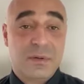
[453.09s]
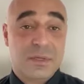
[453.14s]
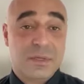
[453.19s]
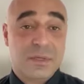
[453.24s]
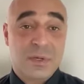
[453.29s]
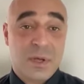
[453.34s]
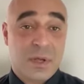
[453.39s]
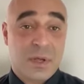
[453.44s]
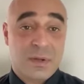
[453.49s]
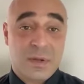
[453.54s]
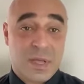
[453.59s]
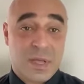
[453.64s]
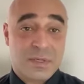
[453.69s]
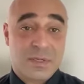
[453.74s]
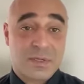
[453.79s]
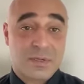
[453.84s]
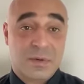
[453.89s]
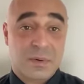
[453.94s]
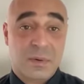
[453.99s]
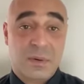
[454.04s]
is not
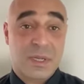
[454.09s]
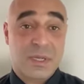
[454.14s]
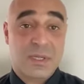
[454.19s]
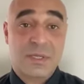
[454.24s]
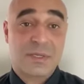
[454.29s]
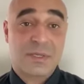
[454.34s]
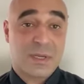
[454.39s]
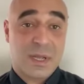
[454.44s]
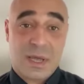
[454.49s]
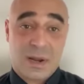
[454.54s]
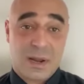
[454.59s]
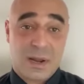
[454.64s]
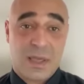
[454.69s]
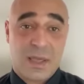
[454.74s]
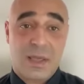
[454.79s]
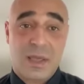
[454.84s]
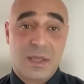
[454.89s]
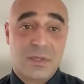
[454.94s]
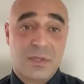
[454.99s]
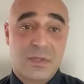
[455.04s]
necessarily
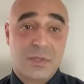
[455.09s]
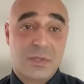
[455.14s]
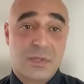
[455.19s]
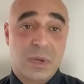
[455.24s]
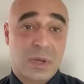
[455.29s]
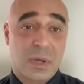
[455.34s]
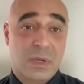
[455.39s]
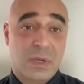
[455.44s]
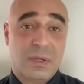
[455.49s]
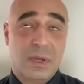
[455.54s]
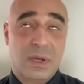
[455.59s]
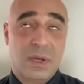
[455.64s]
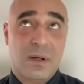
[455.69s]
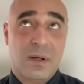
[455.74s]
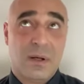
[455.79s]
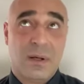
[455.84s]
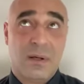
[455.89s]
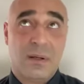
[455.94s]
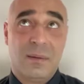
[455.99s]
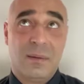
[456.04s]
static. It's not
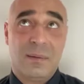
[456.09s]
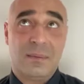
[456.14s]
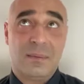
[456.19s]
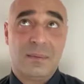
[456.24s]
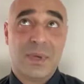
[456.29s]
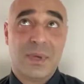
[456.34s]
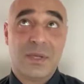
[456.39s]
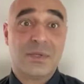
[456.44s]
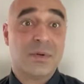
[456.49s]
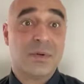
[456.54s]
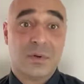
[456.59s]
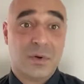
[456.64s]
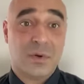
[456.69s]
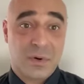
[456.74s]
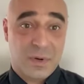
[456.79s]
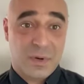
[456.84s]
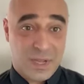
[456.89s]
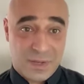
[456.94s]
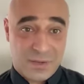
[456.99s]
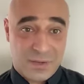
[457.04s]

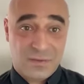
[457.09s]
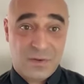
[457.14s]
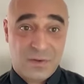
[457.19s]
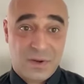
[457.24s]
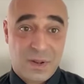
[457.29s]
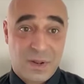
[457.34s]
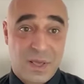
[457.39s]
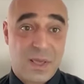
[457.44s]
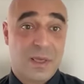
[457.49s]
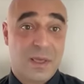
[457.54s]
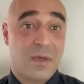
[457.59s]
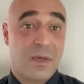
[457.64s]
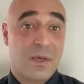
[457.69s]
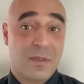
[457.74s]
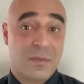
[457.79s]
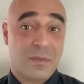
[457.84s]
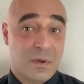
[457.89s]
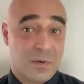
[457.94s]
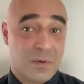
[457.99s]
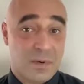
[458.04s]
your destiny.
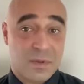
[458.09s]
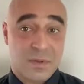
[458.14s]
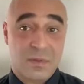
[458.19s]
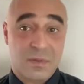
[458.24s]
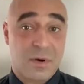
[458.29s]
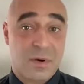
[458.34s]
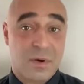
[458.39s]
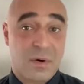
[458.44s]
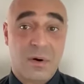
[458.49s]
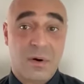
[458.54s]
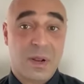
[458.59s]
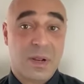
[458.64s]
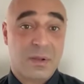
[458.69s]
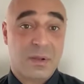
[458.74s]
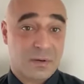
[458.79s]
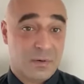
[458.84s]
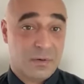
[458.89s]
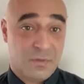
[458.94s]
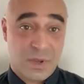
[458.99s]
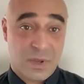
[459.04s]
There are
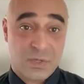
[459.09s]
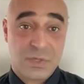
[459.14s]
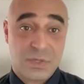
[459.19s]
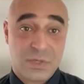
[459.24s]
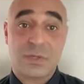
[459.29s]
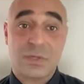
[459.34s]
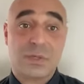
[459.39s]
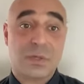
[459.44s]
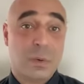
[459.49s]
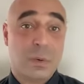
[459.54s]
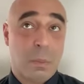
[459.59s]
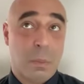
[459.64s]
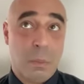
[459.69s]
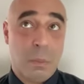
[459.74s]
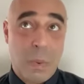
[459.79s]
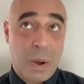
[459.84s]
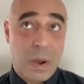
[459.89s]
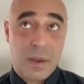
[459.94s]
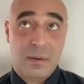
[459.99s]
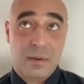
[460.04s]
interventions you
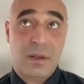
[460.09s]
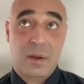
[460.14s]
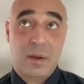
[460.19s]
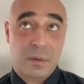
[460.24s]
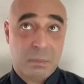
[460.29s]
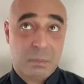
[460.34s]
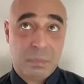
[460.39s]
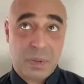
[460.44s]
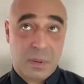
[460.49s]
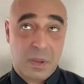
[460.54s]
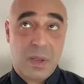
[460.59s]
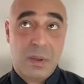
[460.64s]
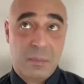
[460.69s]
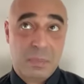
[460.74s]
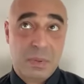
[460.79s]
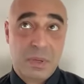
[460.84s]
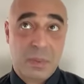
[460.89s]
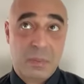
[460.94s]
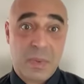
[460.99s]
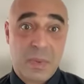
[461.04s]
might
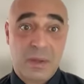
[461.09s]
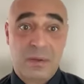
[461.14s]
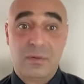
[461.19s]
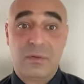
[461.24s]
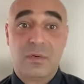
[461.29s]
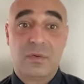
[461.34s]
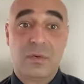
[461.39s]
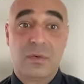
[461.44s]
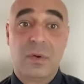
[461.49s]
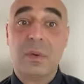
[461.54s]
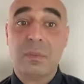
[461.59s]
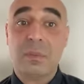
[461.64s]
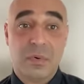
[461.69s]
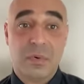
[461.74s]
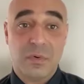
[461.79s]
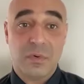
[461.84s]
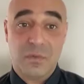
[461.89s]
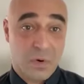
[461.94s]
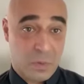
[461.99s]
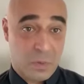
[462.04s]
implement to
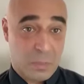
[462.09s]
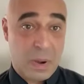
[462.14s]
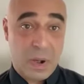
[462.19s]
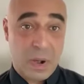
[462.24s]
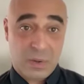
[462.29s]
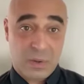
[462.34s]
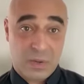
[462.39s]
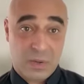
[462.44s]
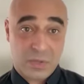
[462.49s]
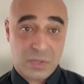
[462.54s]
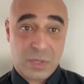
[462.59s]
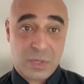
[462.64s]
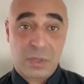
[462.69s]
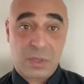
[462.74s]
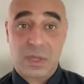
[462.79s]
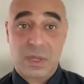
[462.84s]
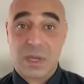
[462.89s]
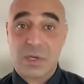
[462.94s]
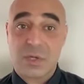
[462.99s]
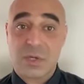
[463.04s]
improve your
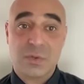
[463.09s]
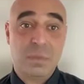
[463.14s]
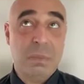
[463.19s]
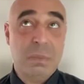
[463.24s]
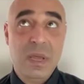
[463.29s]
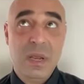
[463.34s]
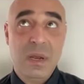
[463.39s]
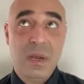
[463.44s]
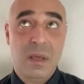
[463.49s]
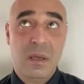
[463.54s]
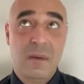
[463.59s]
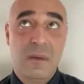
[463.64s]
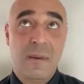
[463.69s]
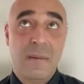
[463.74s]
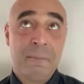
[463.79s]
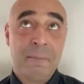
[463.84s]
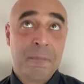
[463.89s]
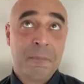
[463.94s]
biological age, meaning